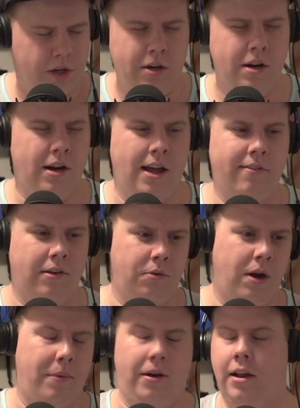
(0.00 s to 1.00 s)
you didn't have his
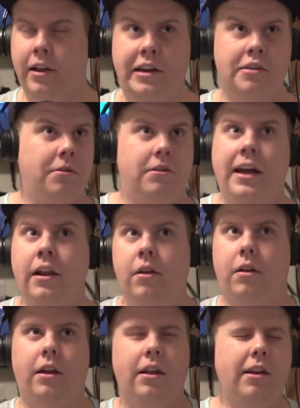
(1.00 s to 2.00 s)
weapons. At least
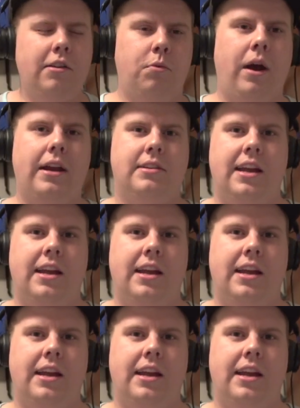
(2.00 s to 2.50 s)
Ryan